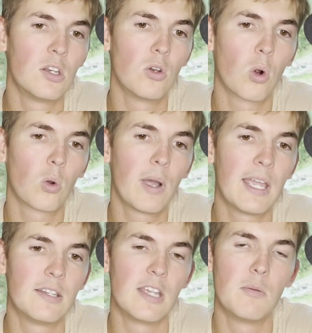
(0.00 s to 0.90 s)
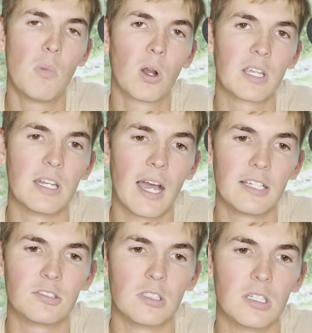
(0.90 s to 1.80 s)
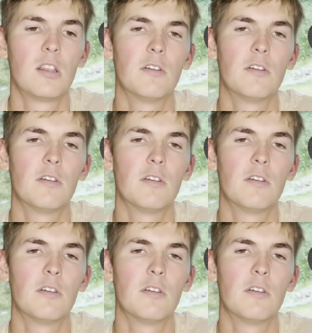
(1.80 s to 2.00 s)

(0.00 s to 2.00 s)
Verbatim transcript: Norway, Denmark, and Iceland.